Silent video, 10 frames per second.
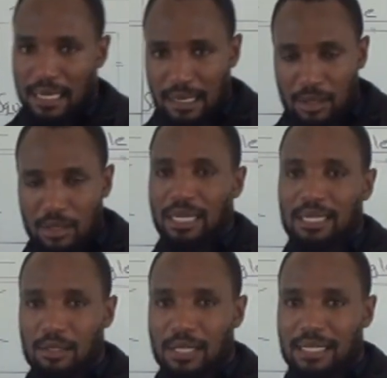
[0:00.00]
as you
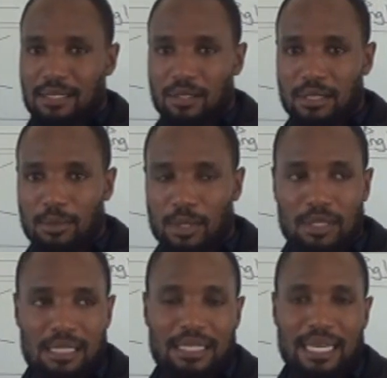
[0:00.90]
can see on the board,
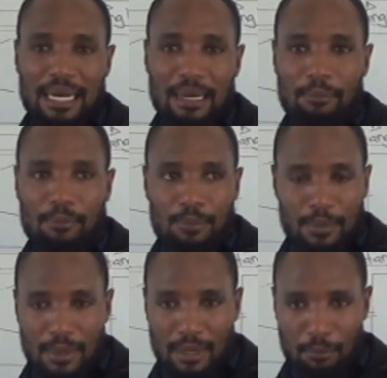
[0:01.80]
there are
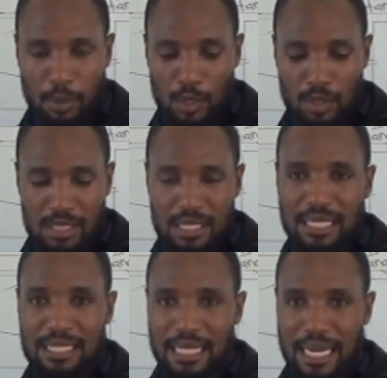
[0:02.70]
points that
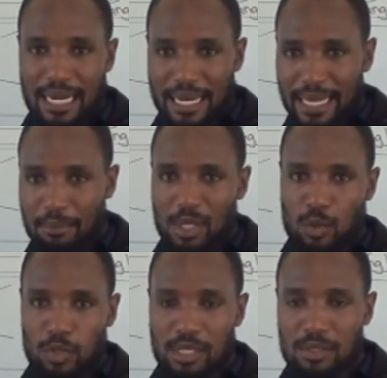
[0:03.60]
are in
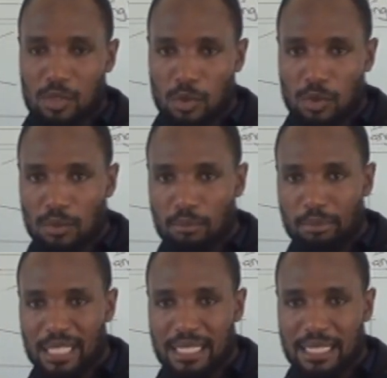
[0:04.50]
between two
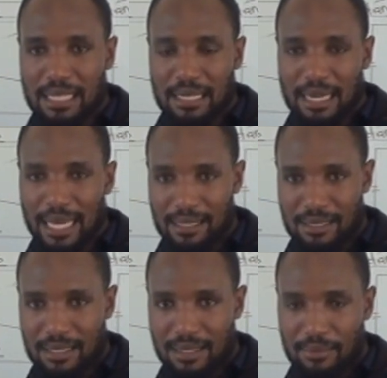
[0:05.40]
meeting lines.
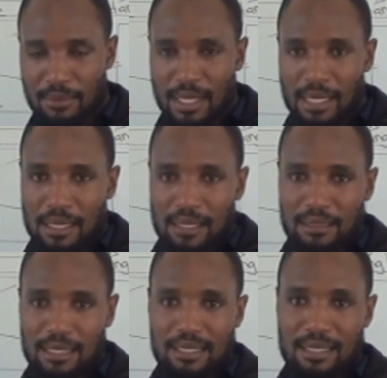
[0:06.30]
This
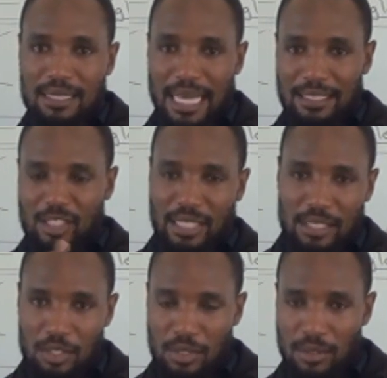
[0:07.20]
is a
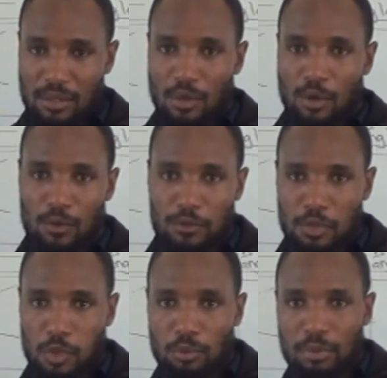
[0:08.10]
section of two
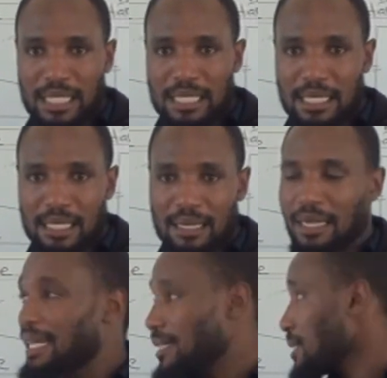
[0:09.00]
meeting
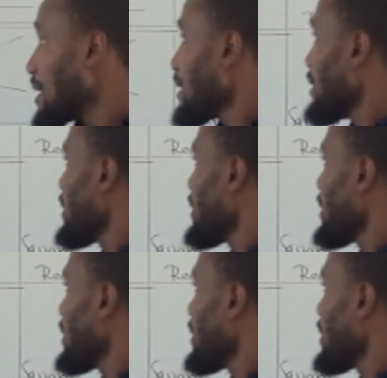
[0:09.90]
lines. This